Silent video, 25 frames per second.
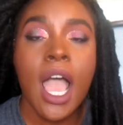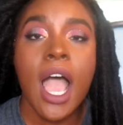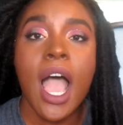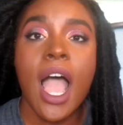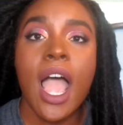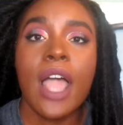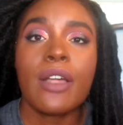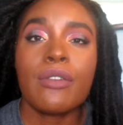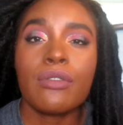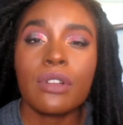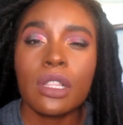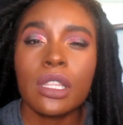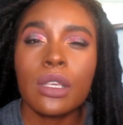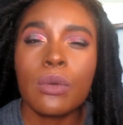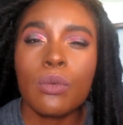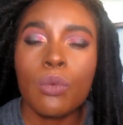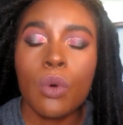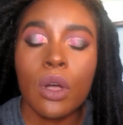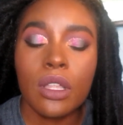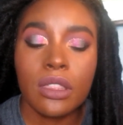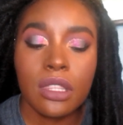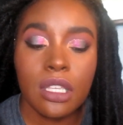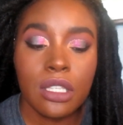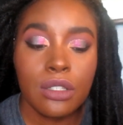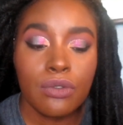I really
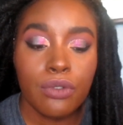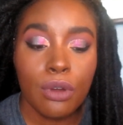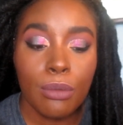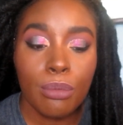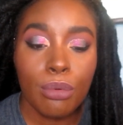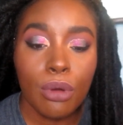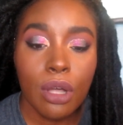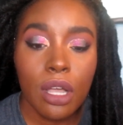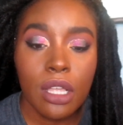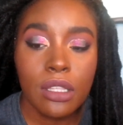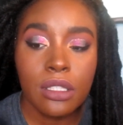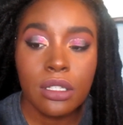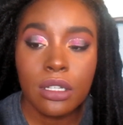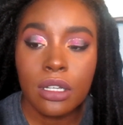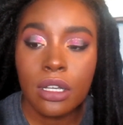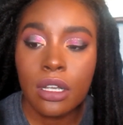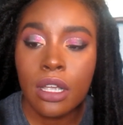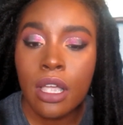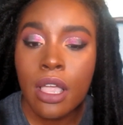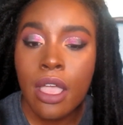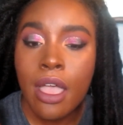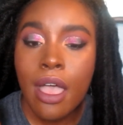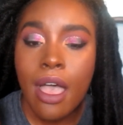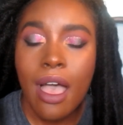want this for bronzer.